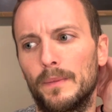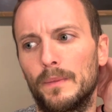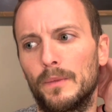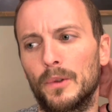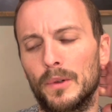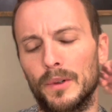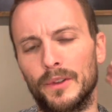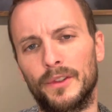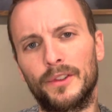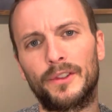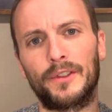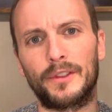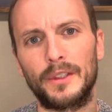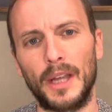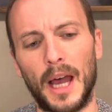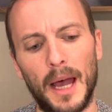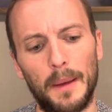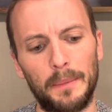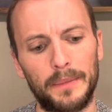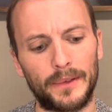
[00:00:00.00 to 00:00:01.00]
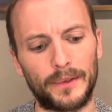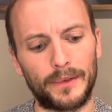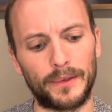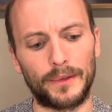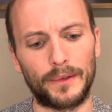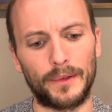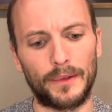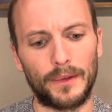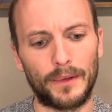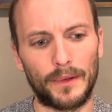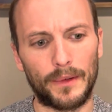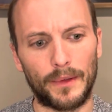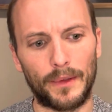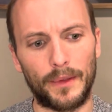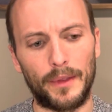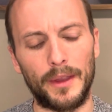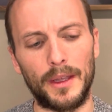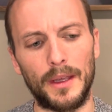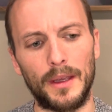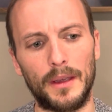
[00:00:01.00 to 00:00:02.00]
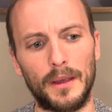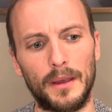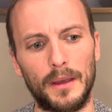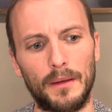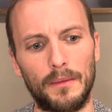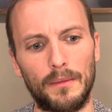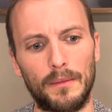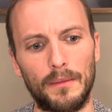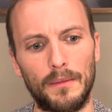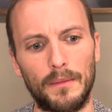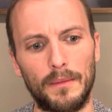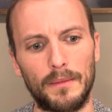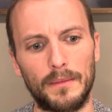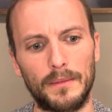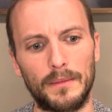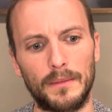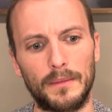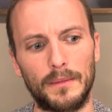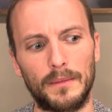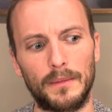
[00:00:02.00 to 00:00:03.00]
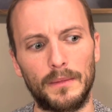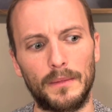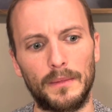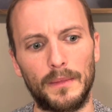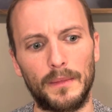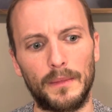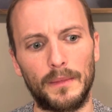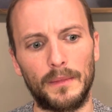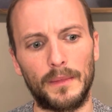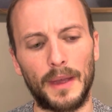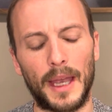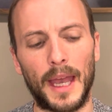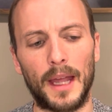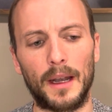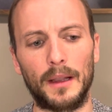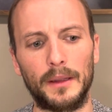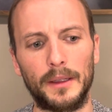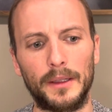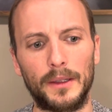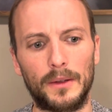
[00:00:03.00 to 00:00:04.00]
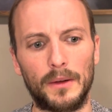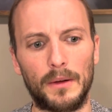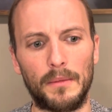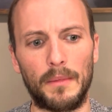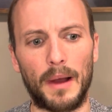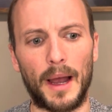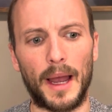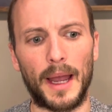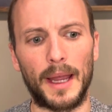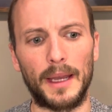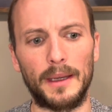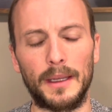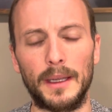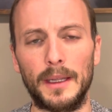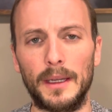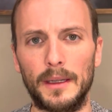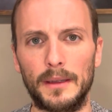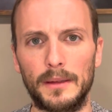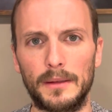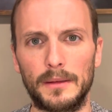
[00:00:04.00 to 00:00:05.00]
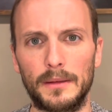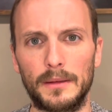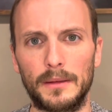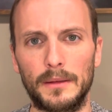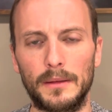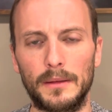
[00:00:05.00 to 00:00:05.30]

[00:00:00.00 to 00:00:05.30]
sort of stops the analytical mind in its